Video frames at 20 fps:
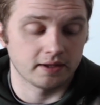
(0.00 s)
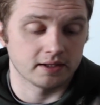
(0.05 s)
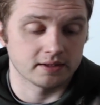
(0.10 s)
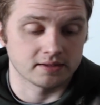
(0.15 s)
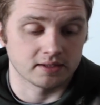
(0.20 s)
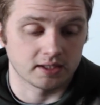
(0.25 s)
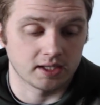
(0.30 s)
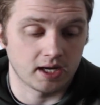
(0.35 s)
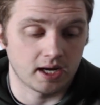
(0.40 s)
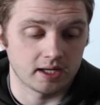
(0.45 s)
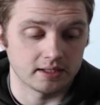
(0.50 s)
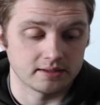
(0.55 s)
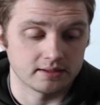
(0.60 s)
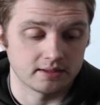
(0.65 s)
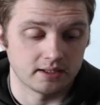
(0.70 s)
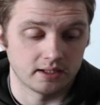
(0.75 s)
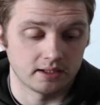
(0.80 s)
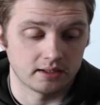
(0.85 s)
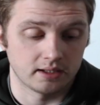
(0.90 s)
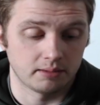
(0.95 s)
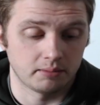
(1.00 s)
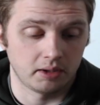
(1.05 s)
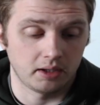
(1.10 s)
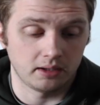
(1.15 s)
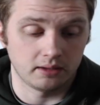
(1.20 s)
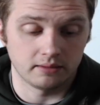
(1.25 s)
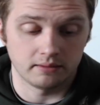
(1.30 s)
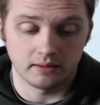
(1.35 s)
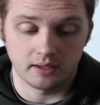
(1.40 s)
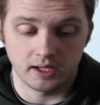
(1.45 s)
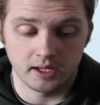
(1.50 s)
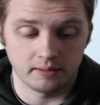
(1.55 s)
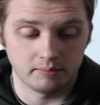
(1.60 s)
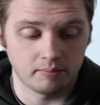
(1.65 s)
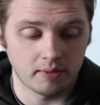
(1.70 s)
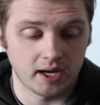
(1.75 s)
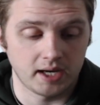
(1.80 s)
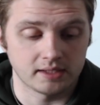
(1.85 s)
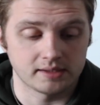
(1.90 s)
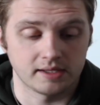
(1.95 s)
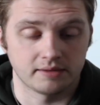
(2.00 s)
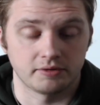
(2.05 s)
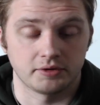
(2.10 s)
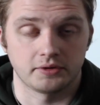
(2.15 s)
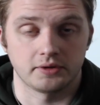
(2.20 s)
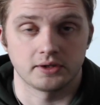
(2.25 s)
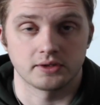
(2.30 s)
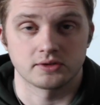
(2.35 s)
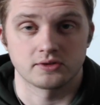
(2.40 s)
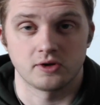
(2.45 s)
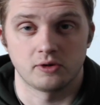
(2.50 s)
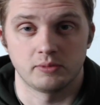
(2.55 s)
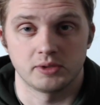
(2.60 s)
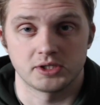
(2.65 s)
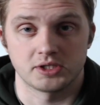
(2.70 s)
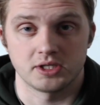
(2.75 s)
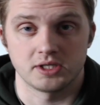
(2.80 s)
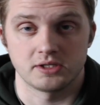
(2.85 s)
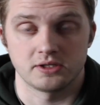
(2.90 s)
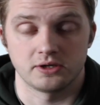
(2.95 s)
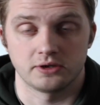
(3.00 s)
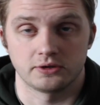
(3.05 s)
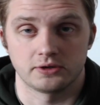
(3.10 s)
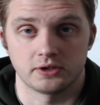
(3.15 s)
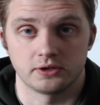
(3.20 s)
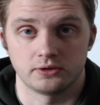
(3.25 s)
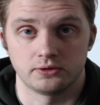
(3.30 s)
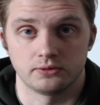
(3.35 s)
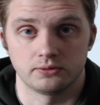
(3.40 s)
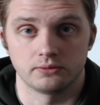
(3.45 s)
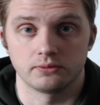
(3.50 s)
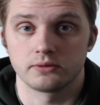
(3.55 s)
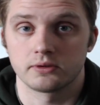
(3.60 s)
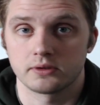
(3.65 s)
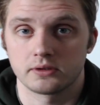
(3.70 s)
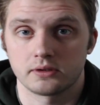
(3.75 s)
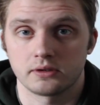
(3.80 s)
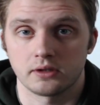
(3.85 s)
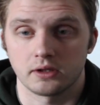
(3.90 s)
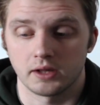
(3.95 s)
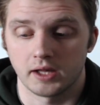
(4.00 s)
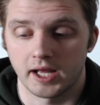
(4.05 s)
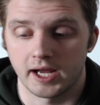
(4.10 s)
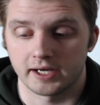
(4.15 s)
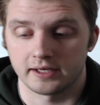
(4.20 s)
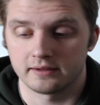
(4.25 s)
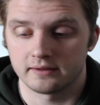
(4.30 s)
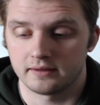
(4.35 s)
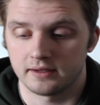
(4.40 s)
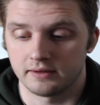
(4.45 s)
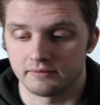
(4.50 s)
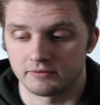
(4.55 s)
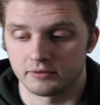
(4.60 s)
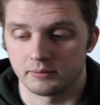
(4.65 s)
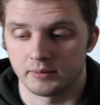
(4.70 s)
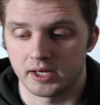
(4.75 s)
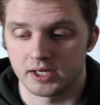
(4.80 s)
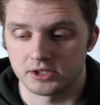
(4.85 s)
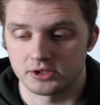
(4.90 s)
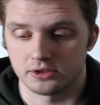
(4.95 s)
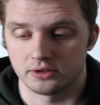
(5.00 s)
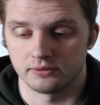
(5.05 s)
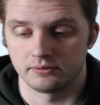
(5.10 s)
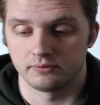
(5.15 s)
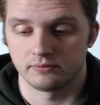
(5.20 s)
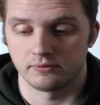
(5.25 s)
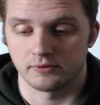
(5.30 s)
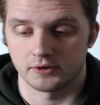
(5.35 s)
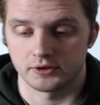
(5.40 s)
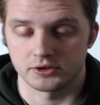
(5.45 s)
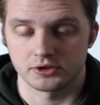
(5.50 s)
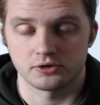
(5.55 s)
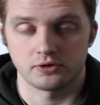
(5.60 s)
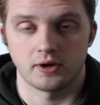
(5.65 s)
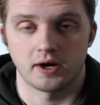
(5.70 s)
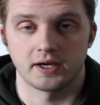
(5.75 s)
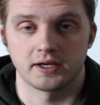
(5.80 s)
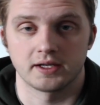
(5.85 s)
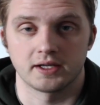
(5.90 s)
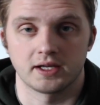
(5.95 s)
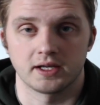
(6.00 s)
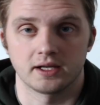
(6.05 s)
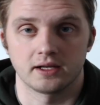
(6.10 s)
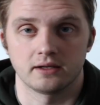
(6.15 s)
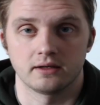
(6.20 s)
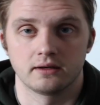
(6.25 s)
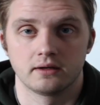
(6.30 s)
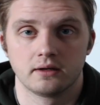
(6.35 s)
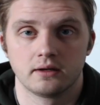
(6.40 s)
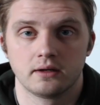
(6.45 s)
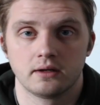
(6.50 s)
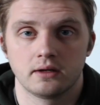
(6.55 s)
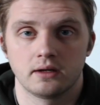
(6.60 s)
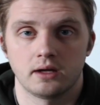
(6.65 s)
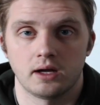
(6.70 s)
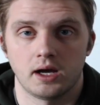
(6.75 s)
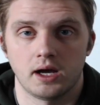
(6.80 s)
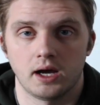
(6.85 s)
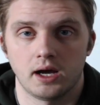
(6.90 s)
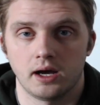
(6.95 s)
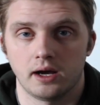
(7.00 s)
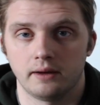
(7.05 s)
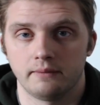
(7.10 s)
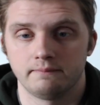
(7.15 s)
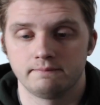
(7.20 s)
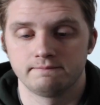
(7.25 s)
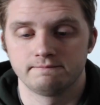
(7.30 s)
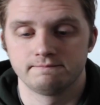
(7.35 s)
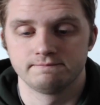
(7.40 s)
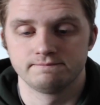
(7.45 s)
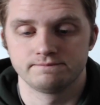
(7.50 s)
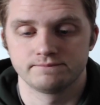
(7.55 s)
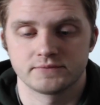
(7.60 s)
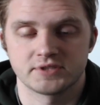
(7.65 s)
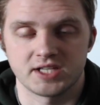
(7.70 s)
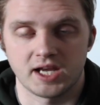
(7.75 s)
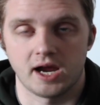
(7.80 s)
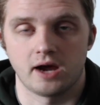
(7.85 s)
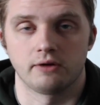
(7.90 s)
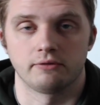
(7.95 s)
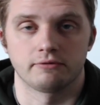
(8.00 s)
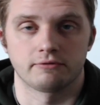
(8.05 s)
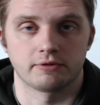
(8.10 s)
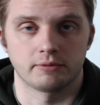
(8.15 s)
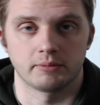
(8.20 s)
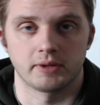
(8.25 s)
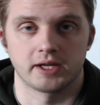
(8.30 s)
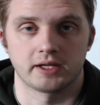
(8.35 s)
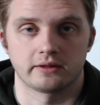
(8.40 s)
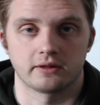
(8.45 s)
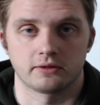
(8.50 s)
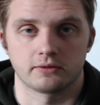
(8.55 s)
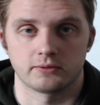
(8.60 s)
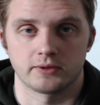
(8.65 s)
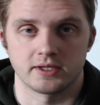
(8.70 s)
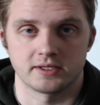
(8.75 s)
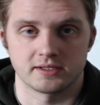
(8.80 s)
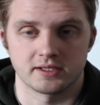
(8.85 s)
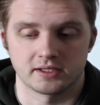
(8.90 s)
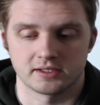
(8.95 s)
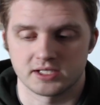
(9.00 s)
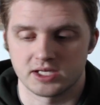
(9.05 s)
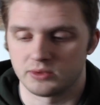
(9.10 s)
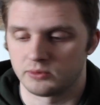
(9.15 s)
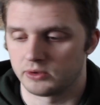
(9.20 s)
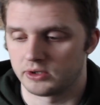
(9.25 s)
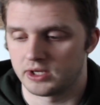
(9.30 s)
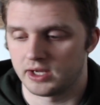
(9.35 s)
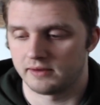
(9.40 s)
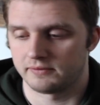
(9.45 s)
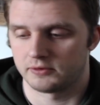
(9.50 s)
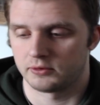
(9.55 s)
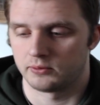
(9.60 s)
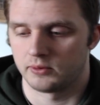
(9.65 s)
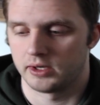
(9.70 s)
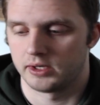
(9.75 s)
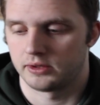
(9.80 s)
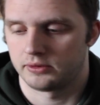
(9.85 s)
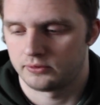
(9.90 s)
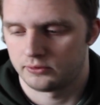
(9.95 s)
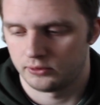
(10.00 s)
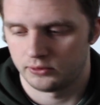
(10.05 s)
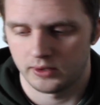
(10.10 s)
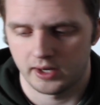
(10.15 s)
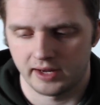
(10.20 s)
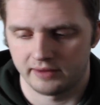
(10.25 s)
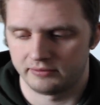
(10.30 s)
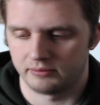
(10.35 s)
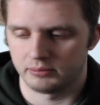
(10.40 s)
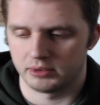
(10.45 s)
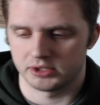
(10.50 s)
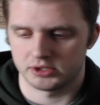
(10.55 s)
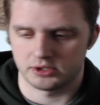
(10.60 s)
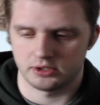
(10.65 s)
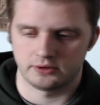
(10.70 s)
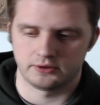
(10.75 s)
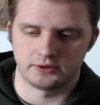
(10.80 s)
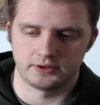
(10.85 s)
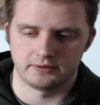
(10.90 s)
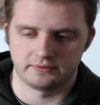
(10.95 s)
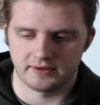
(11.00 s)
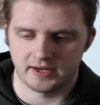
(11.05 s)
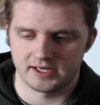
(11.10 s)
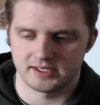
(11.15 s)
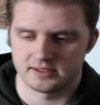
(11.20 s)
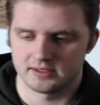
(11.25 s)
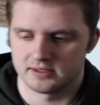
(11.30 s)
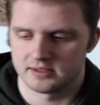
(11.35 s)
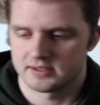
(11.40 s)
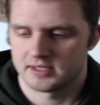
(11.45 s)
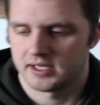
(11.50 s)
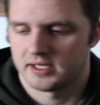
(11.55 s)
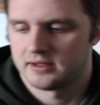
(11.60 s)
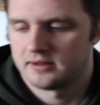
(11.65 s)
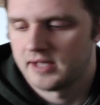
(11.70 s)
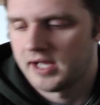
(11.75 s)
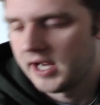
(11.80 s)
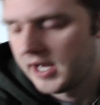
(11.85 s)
I think it's a godsend. I mean, it makes everything so much easier to collect information versus trying to get sound from like the 360 where you have to run it through. I have a bunch of other devices.